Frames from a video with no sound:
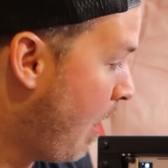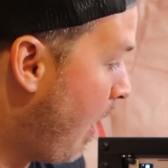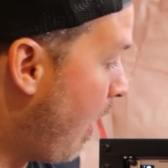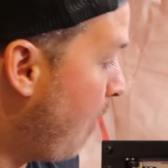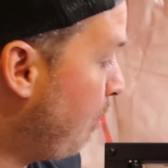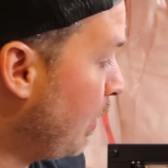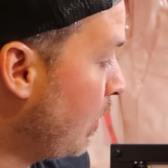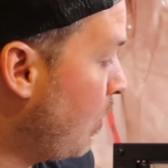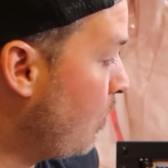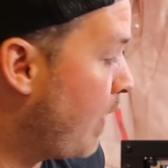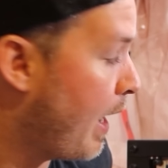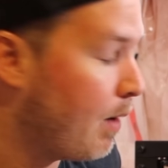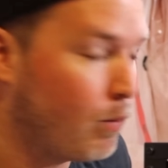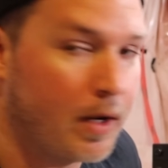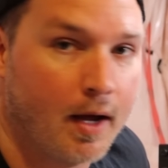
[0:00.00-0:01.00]
Uh, below
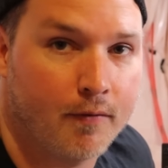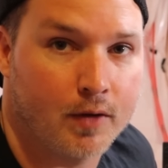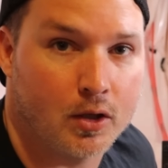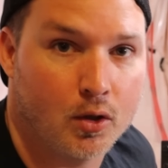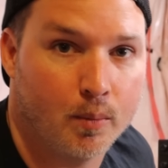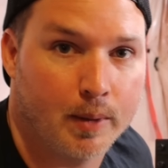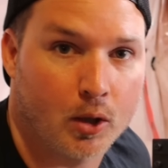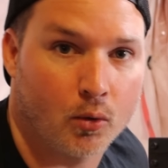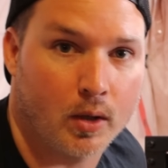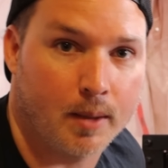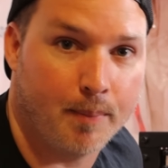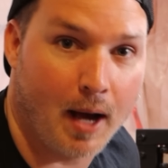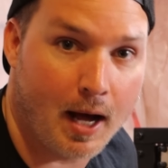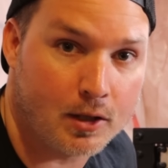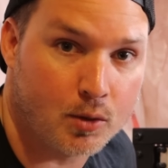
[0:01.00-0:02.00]
that, we have a
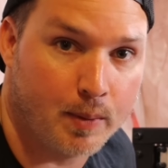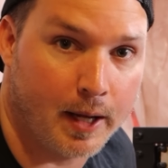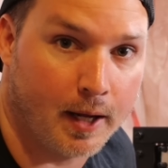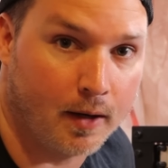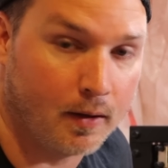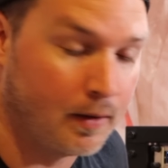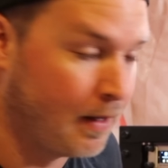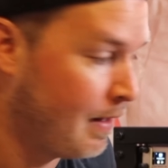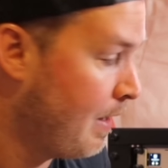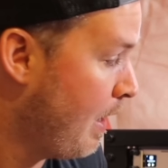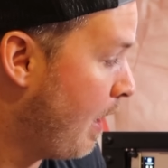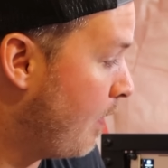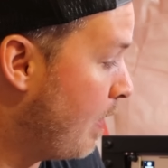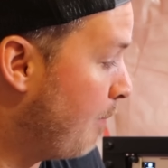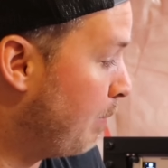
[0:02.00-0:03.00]
Ubiquiti patch panel,
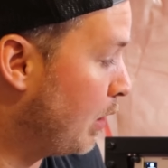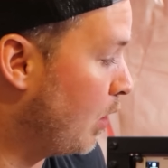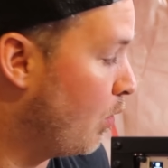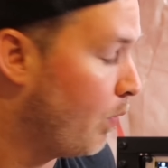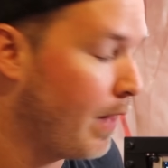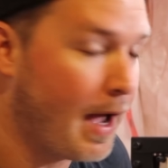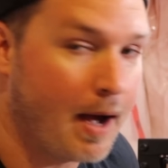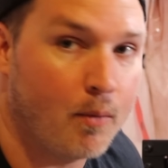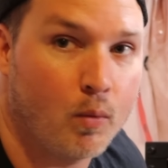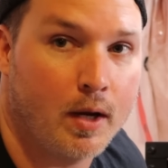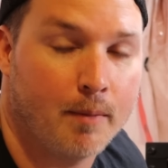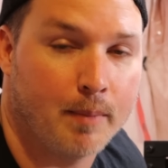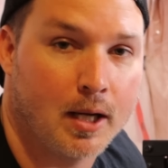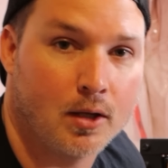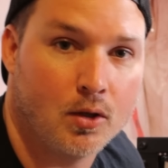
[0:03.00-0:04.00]
and then below that, we
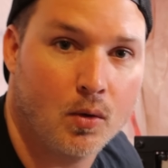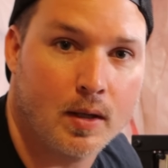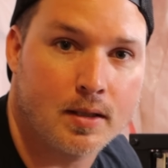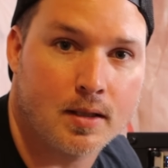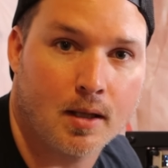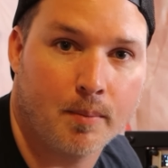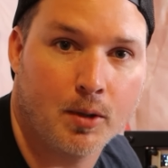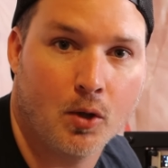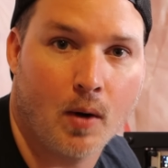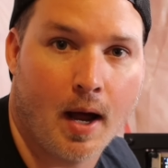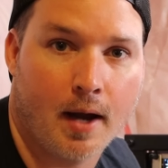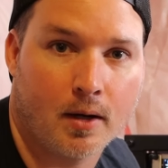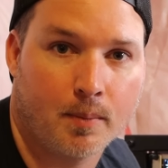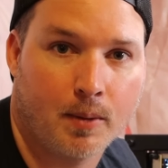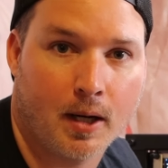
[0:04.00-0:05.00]
have my USW
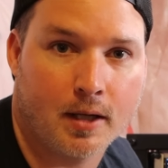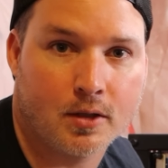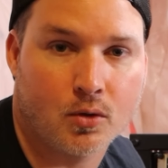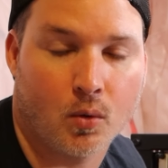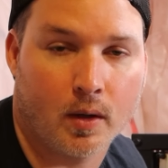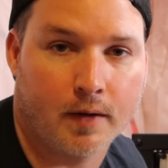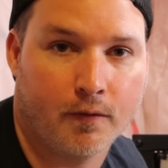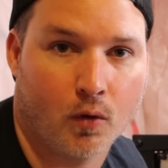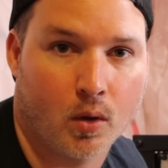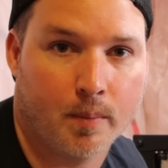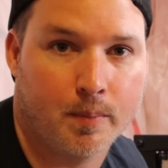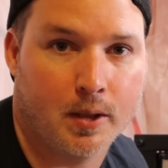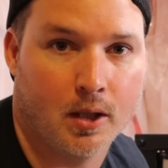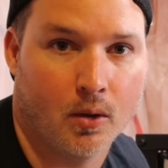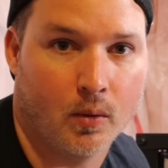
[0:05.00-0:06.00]
Enterprise 24
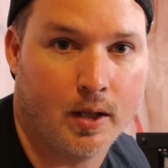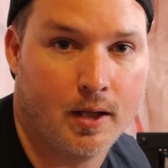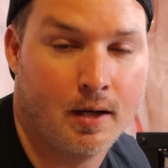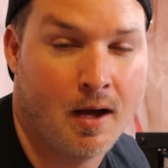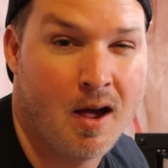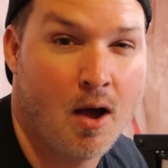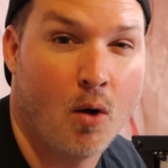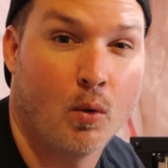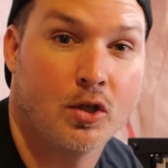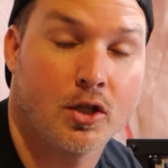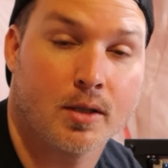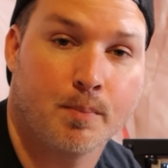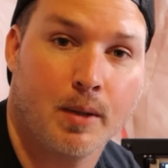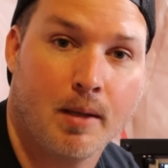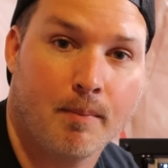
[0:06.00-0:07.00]
PoE, which
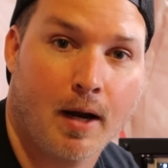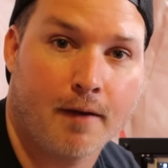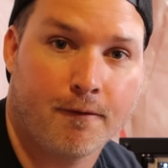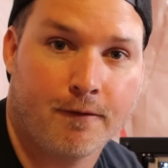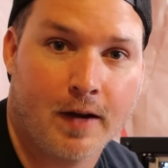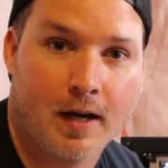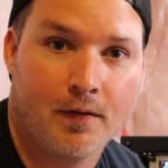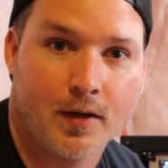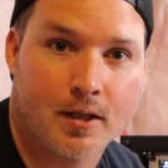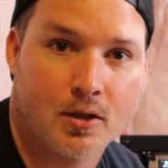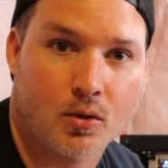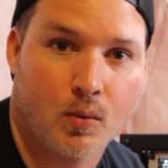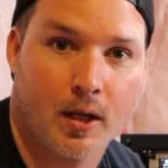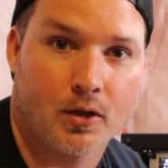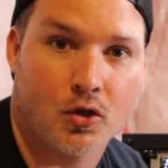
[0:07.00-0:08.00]
has been my favorite
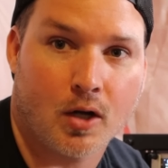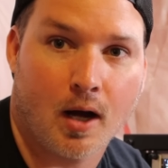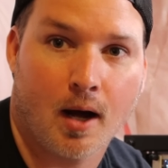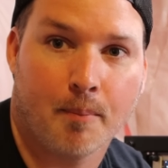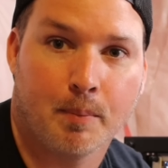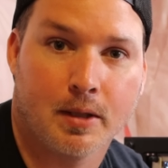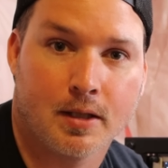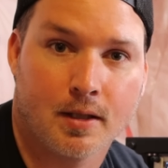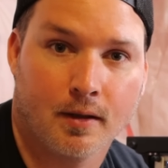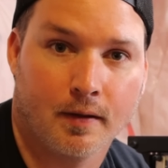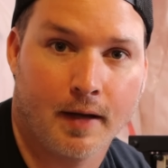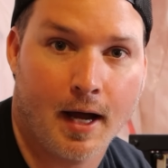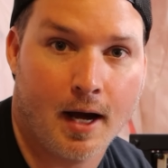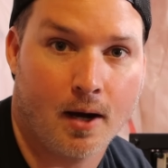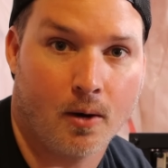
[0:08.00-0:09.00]
switch up until
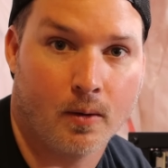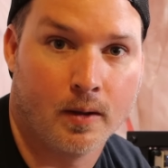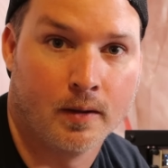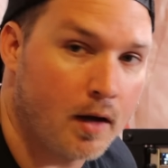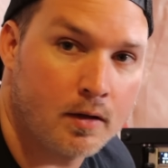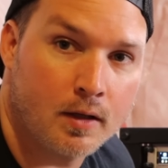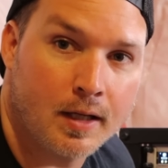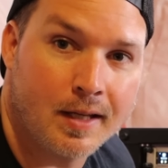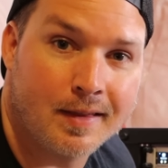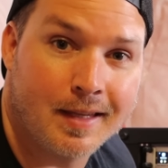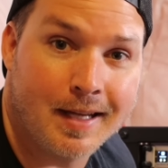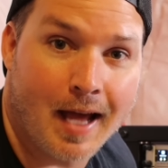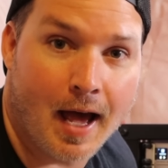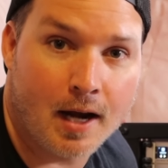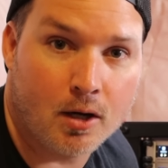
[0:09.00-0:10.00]
now. Underneath
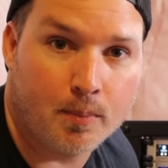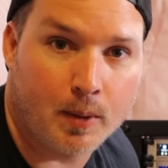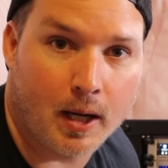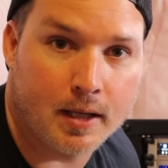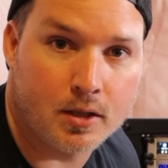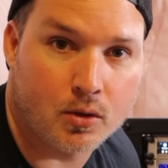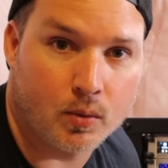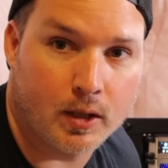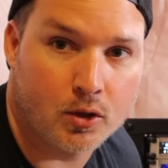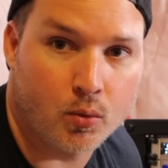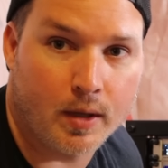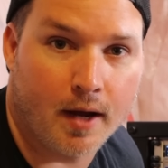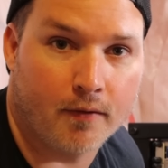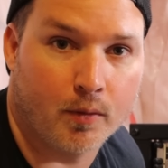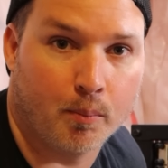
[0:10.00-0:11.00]
the Enterprise switch,
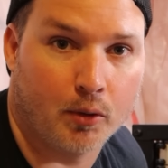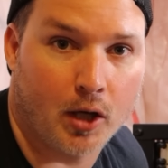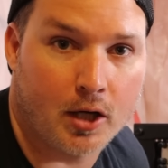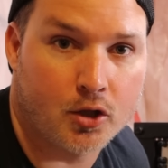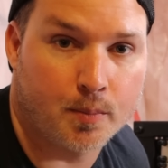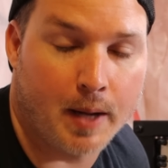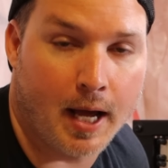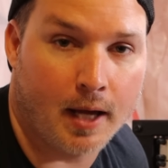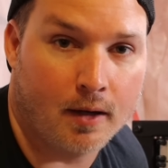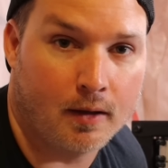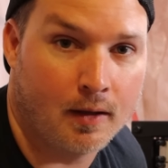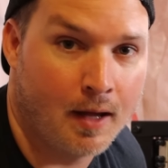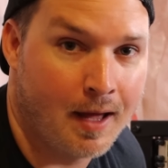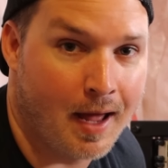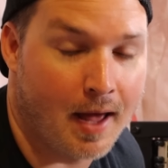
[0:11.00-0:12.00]
we have a brush
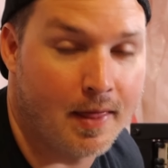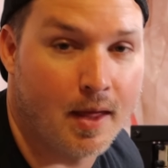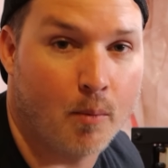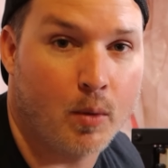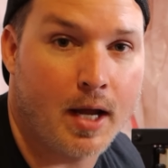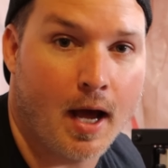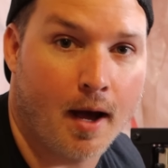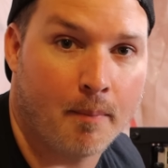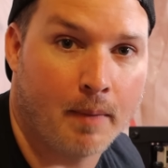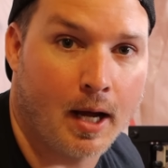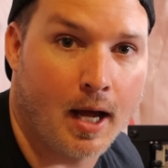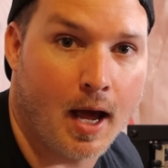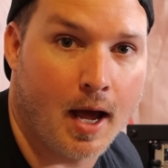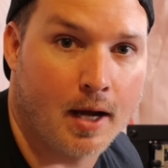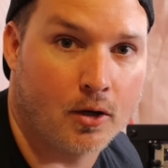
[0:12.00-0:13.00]
panel, and then we have
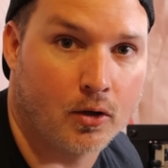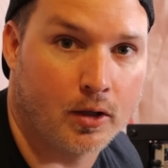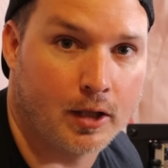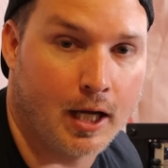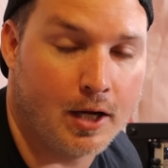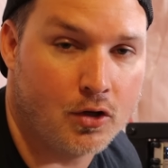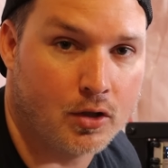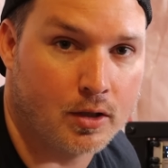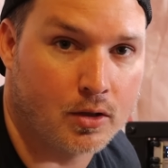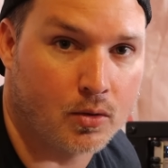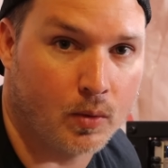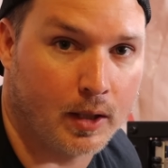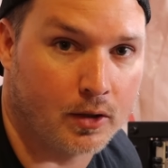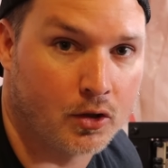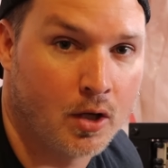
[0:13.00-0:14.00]
my aggregation
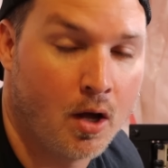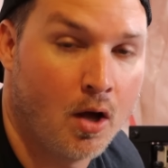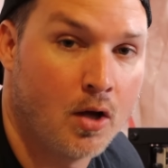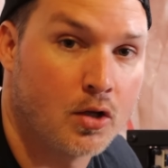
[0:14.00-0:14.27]
switch.